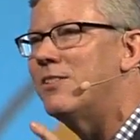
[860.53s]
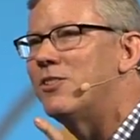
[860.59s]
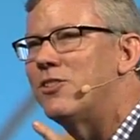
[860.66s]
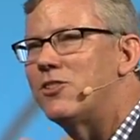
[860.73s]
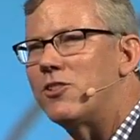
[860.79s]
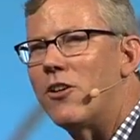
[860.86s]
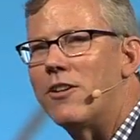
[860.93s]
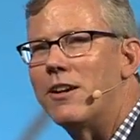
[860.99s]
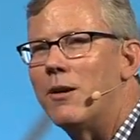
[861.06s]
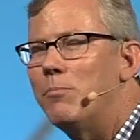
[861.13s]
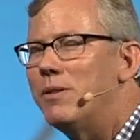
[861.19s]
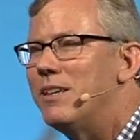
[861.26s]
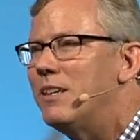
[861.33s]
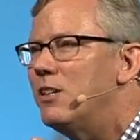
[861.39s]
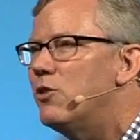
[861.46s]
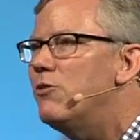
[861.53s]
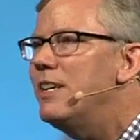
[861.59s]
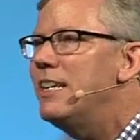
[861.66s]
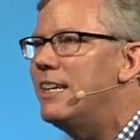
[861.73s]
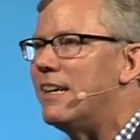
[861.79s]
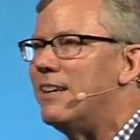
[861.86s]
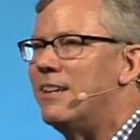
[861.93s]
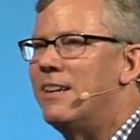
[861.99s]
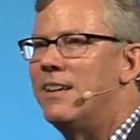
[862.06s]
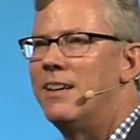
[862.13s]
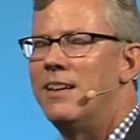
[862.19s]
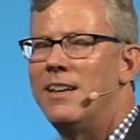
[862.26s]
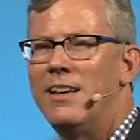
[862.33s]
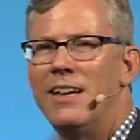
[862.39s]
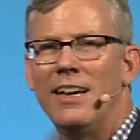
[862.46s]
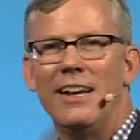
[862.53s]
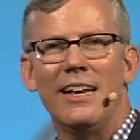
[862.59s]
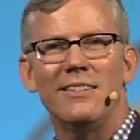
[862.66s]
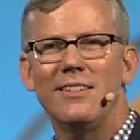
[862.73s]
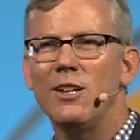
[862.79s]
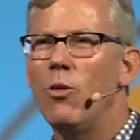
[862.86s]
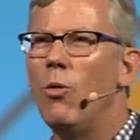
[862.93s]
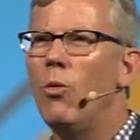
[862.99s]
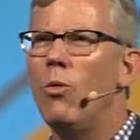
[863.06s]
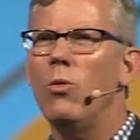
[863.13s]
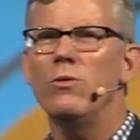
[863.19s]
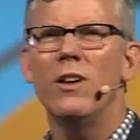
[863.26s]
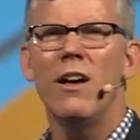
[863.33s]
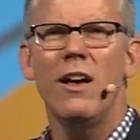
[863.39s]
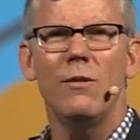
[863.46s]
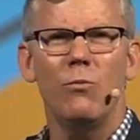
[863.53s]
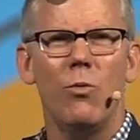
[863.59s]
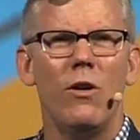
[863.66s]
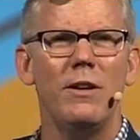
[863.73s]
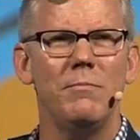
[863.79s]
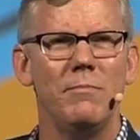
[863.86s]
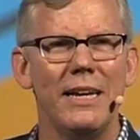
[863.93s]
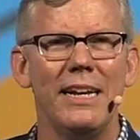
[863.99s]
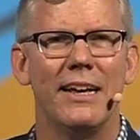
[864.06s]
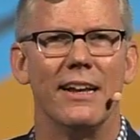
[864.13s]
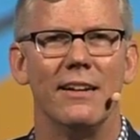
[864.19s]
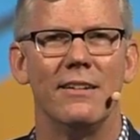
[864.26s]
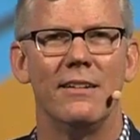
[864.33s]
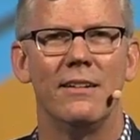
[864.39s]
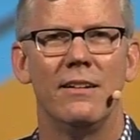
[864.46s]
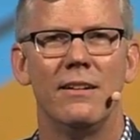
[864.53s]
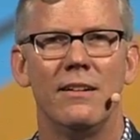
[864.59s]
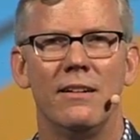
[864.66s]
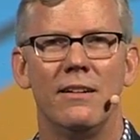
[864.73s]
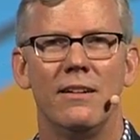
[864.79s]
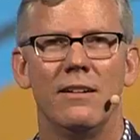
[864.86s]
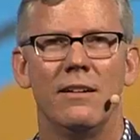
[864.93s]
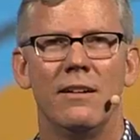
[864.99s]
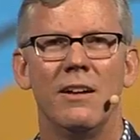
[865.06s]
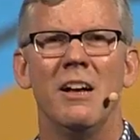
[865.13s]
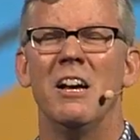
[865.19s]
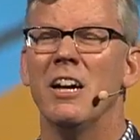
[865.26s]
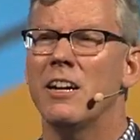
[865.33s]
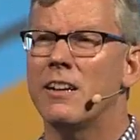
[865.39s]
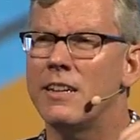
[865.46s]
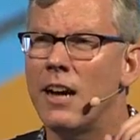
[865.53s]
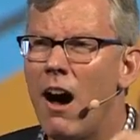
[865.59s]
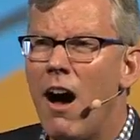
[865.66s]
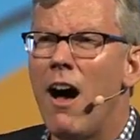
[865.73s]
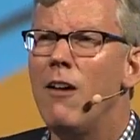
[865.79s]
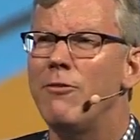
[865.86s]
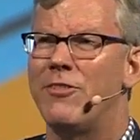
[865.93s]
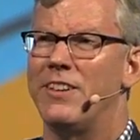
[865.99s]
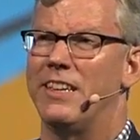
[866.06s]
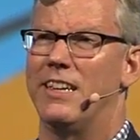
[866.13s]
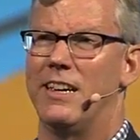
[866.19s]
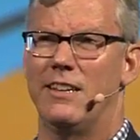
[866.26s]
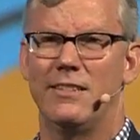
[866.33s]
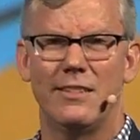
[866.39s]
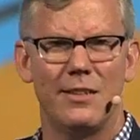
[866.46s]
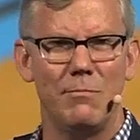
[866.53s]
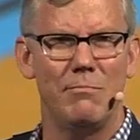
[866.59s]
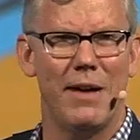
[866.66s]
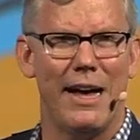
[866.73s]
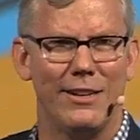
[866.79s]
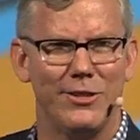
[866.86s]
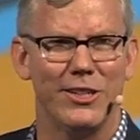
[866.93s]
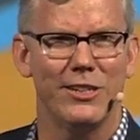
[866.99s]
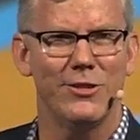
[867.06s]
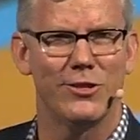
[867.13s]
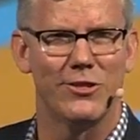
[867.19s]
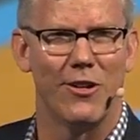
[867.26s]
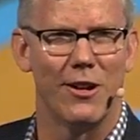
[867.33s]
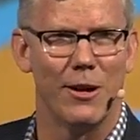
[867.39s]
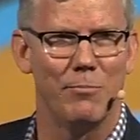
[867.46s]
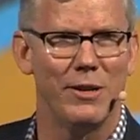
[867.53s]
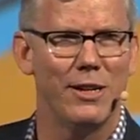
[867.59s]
startup ingredient. And I said, hold on 1 minute. Coffee is the magic startup